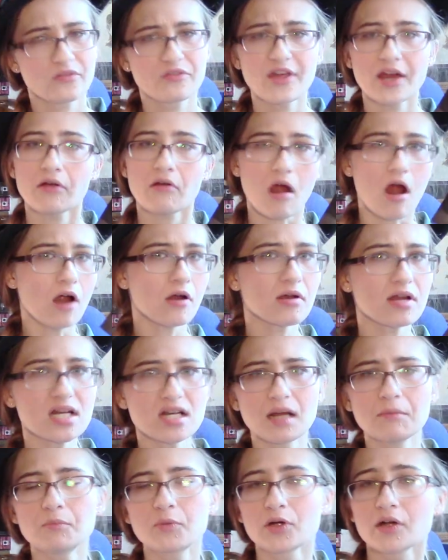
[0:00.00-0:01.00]
There are a
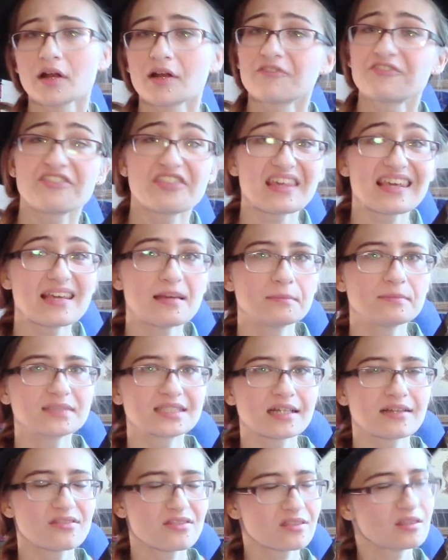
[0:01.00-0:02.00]
number of themes
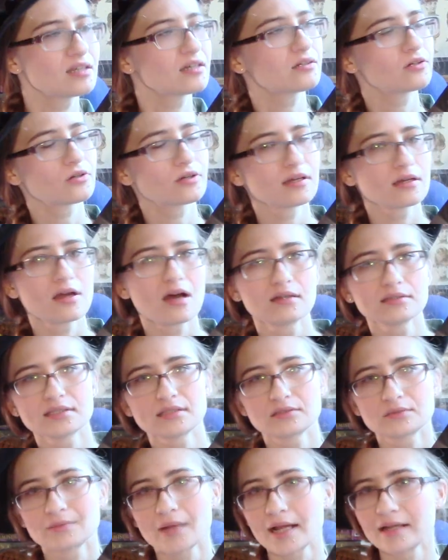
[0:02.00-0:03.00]
in Theodora
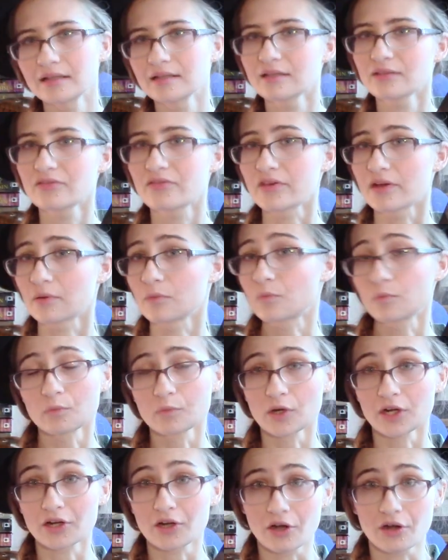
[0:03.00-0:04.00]
Goss's writing that
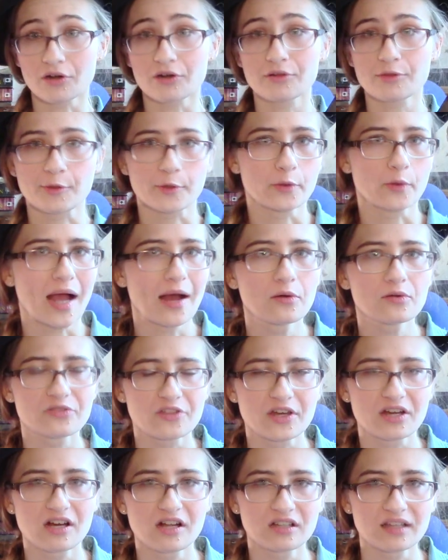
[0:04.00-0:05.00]
recur throughout
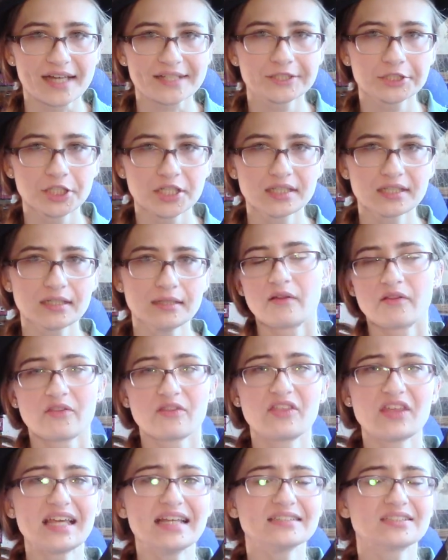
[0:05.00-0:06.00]
the collection.
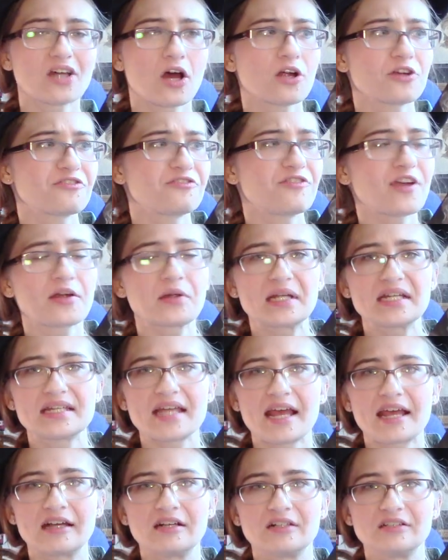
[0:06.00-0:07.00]
These are fairy
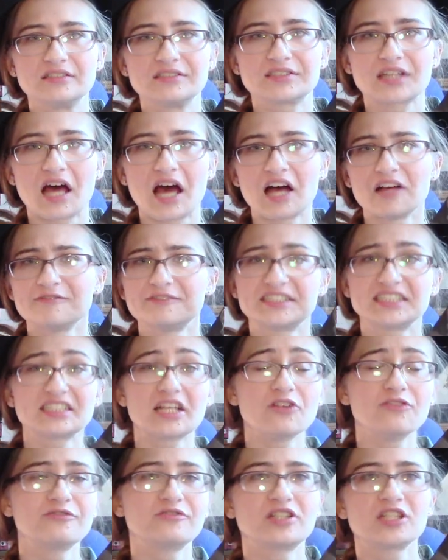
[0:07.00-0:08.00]
tales of
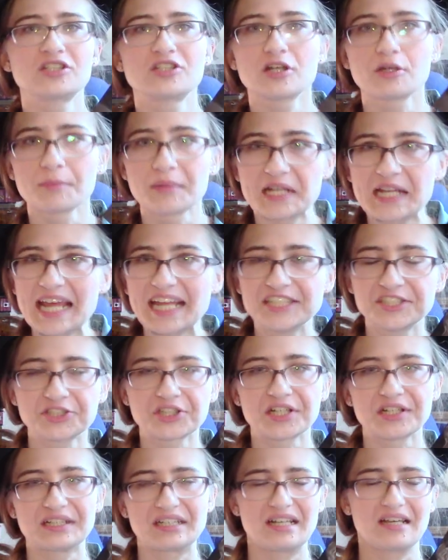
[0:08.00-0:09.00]

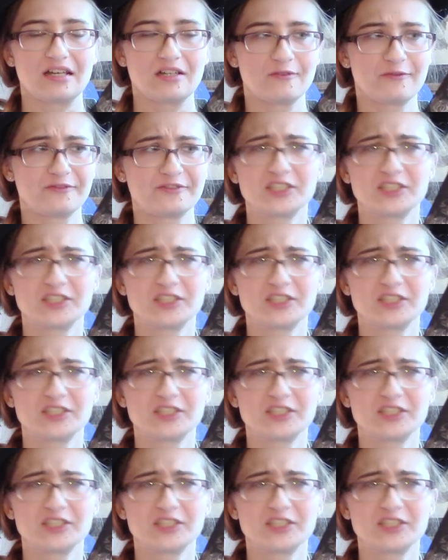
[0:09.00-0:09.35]
self-determination, of